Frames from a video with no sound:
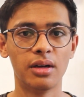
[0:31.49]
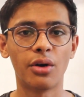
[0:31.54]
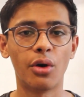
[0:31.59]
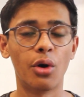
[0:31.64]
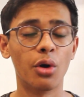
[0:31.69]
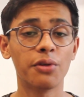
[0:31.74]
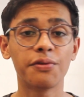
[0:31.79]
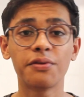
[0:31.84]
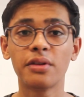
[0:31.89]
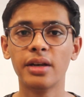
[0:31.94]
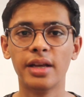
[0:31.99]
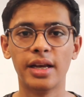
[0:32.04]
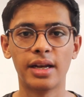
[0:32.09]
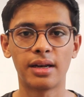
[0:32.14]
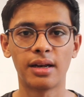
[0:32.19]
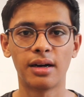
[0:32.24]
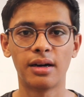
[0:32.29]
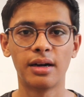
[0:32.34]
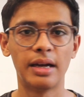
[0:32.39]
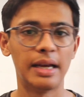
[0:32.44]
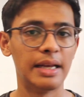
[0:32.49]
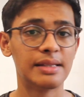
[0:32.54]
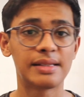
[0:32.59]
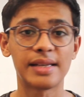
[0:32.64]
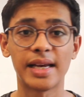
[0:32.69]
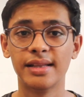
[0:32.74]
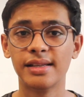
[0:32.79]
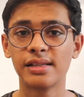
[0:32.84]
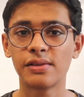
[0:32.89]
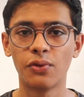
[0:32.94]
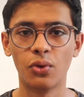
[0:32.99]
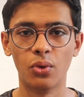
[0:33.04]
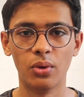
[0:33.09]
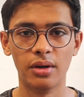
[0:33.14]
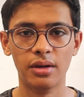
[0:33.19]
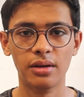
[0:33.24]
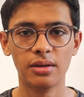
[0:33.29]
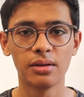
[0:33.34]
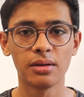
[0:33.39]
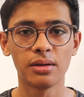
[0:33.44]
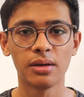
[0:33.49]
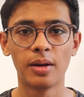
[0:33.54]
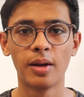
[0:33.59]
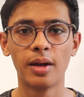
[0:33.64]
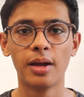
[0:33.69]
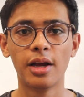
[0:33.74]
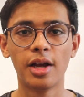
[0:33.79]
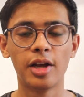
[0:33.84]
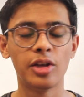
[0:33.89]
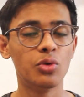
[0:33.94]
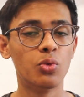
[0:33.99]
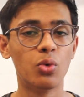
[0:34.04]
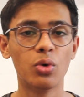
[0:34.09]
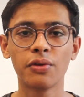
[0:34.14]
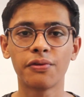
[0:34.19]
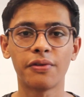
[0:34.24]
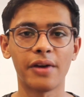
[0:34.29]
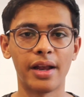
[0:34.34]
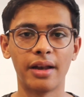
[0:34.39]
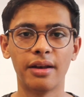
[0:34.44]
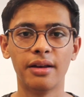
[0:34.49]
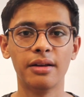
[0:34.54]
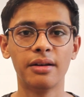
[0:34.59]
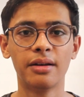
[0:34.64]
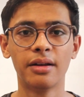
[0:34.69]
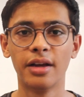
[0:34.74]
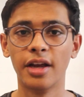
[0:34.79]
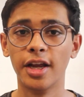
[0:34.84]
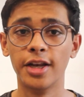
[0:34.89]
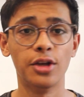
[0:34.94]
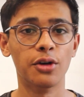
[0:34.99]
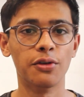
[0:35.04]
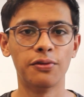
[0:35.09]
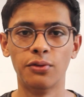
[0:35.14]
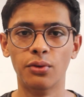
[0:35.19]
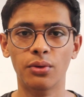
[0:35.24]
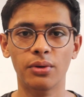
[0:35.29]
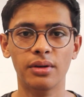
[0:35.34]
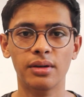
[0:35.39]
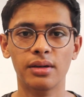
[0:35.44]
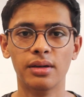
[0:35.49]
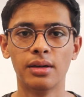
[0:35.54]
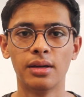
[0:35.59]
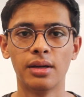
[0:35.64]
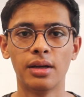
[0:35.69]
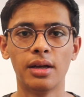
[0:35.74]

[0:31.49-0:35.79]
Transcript: All of the data inside this folder, you won't find it in your phone.